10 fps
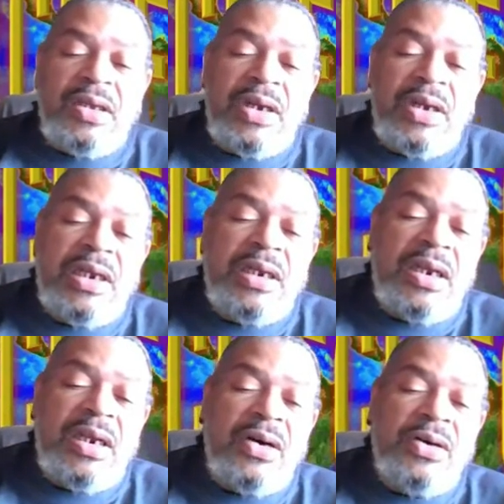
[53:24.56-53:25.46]
You need to
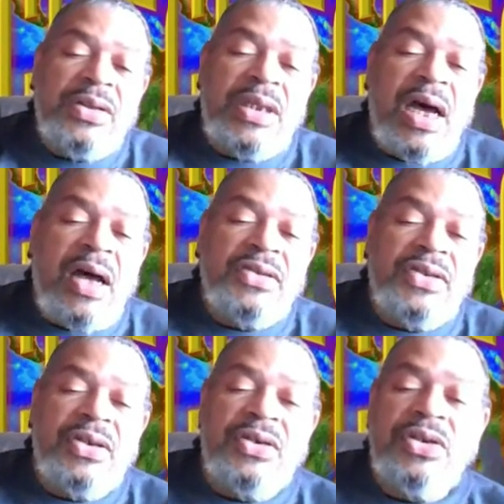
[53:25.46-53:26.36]
know that
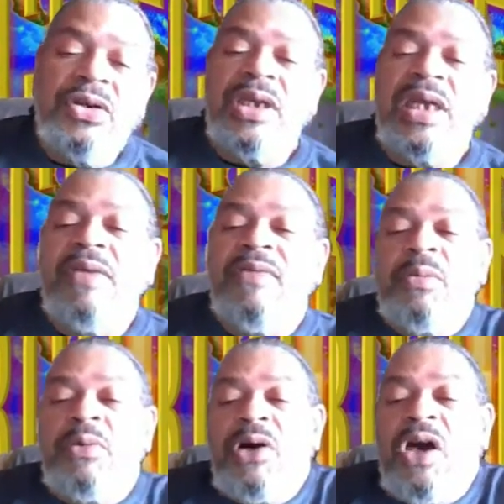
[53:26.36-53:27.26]
also your
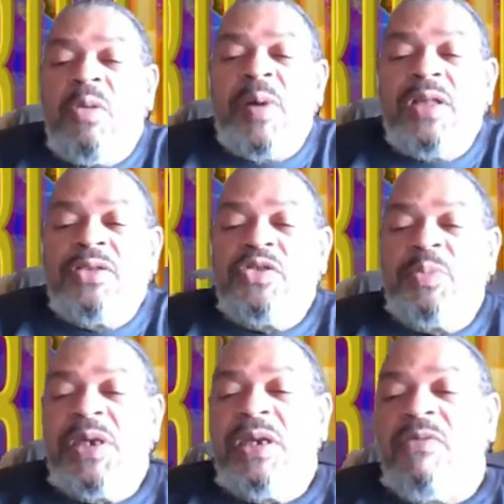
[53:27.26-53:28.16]
giving will help others
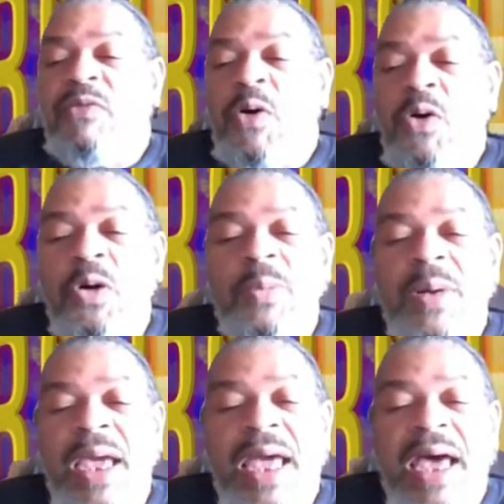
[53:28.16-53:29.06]
be
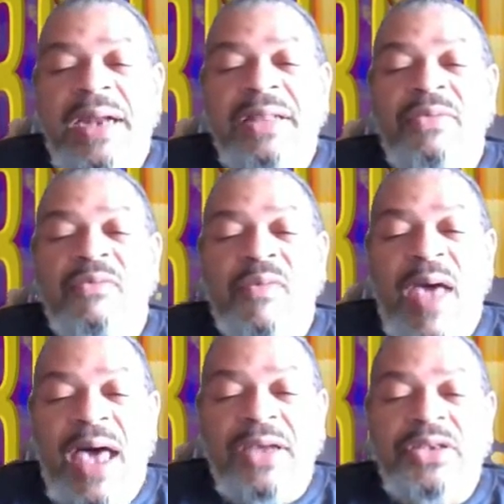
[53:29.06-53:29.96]
informed out of the
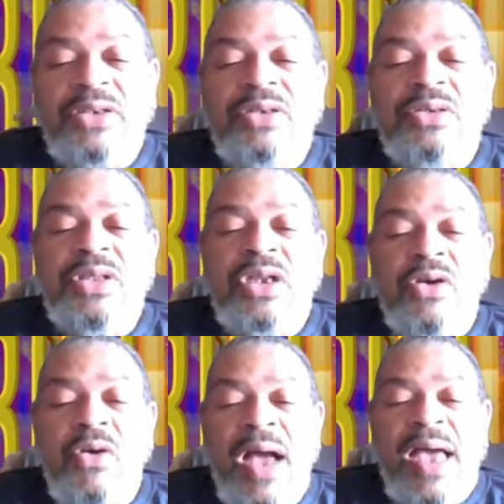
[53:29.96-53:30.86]
value that
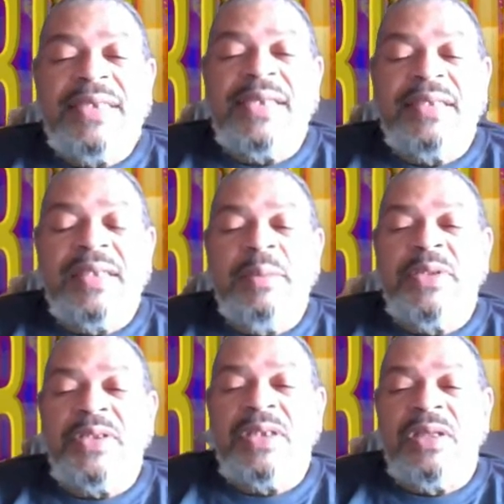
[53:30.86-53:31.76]
Christ
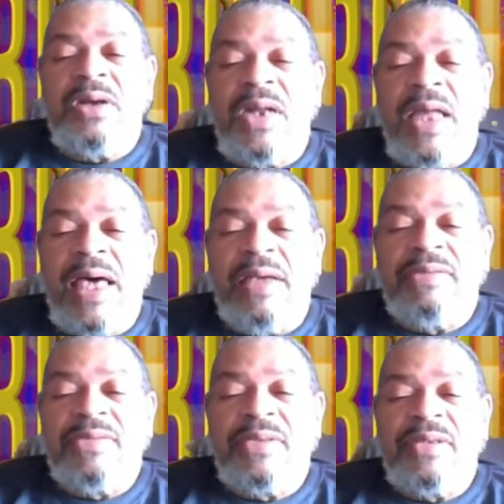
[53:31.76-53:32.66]
exhibits in their lives.
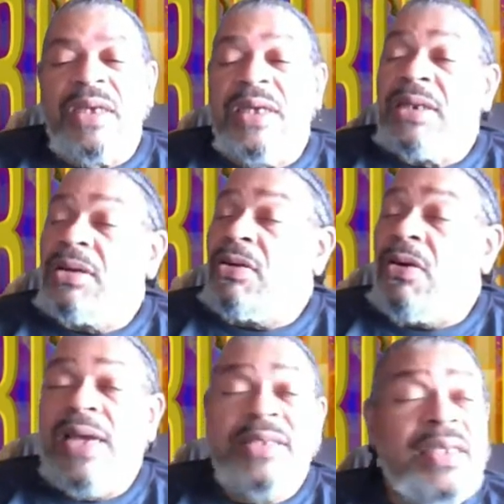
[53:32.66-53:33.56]

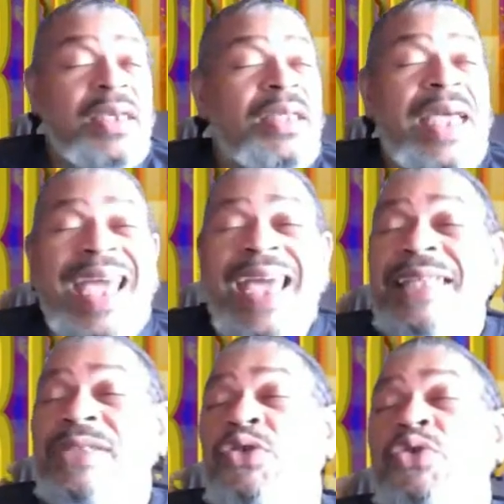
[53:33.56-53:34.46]
Christ that
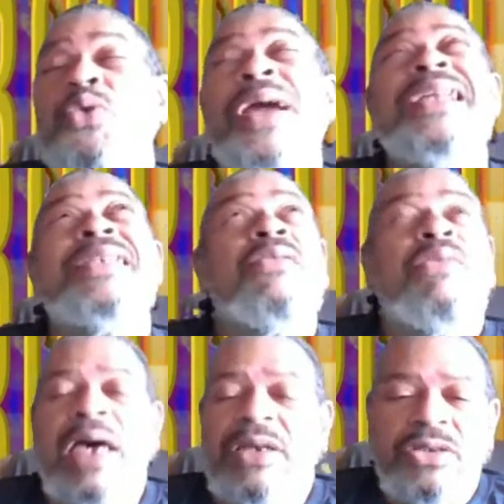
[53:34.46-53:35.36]
adds great
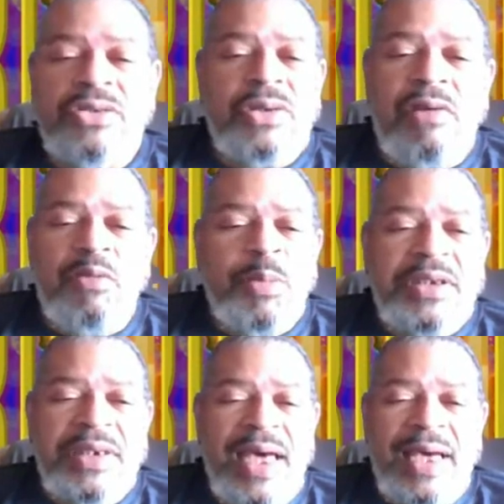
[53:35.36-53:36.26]
value to
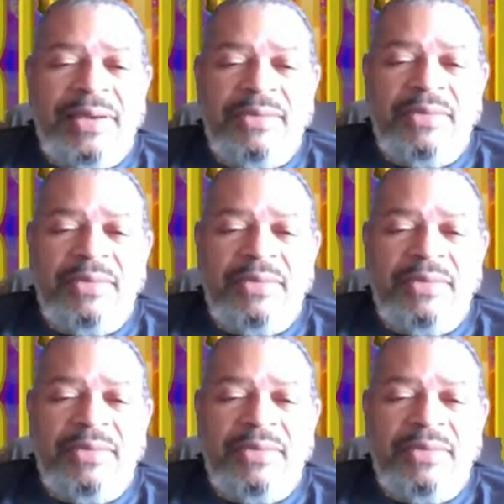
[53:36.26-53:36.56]
everyone's life.